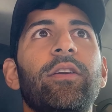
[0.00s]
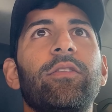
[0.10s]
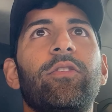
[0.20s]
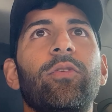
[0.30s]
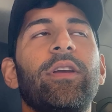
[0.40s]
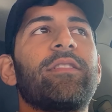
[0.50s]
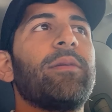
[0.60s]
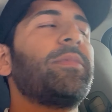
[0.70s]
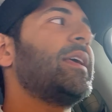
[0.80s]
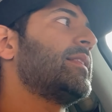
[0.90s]
doing
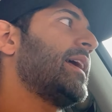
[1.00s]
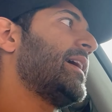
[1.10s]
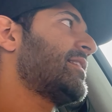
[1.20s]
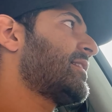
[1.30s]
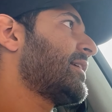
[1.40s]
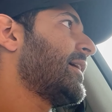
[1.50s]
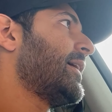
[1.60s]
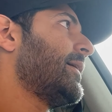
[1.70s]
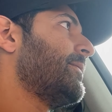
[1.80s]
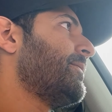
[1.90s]
something that's
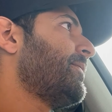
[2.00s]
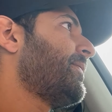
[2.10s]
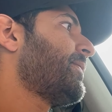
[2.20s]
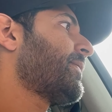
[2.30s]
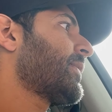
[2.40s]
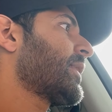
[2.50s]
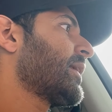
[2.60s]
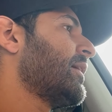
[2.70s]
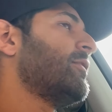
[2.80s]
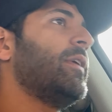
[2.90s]
fun
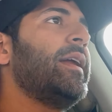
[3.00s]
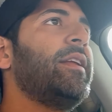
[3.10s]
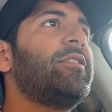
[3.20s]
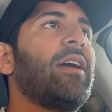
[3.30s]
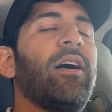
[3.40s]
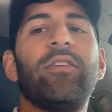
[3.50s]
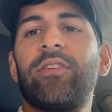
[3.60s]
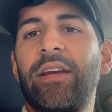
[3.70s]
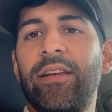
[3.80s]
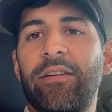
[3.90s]
and
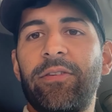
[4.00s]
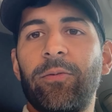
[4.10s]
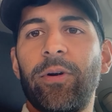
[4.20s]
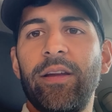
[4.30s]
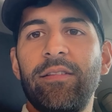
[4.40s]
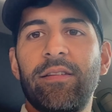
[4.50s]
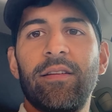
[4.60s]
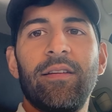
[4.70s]
challenging in different ways.